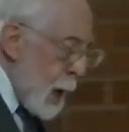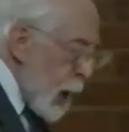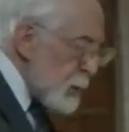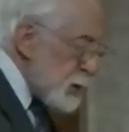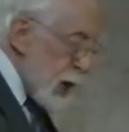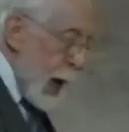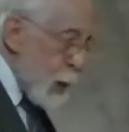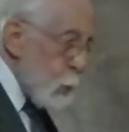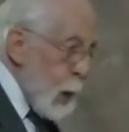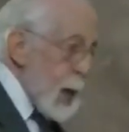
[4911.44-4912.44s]
And
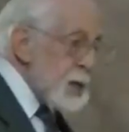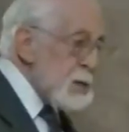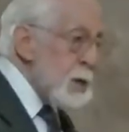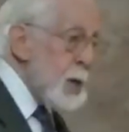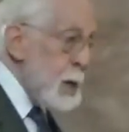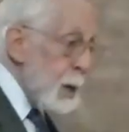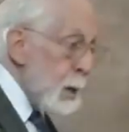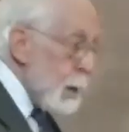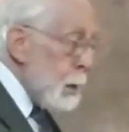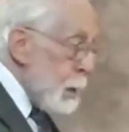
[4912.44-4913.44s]
John wisely
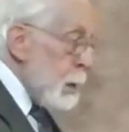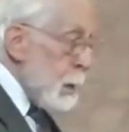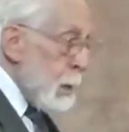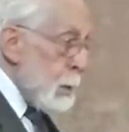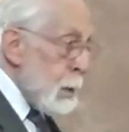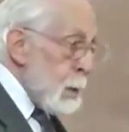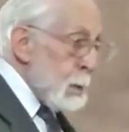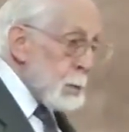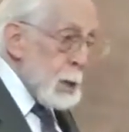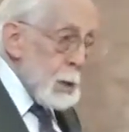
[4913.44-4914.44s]

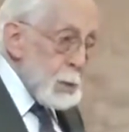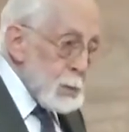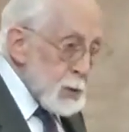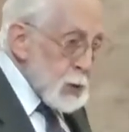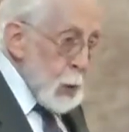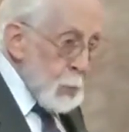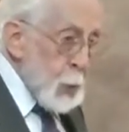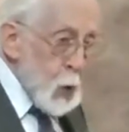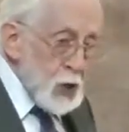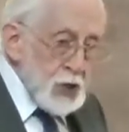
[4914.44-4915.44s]
turns to a
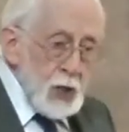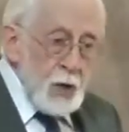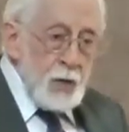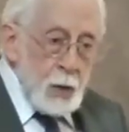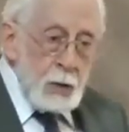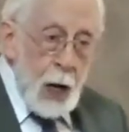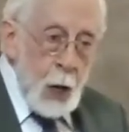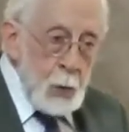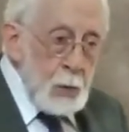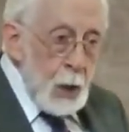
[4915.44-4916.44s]
portion of the
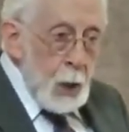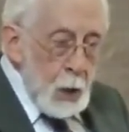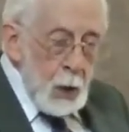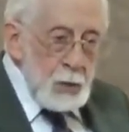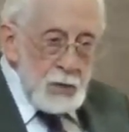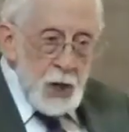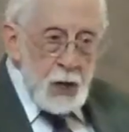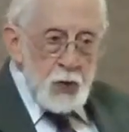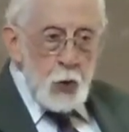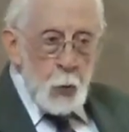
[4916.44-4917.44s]
crowd and
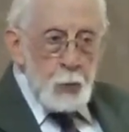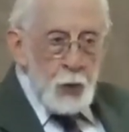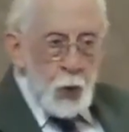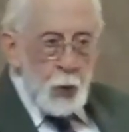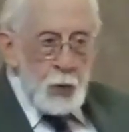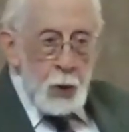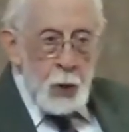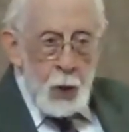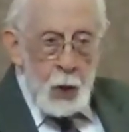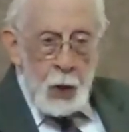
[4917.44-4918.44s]
says, You brood
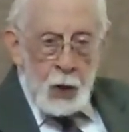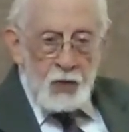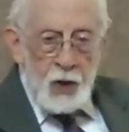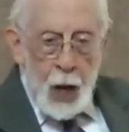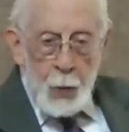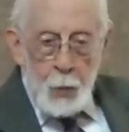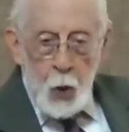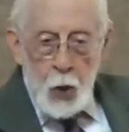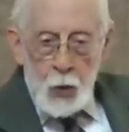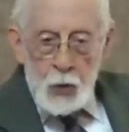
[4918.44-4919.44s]
of vipers.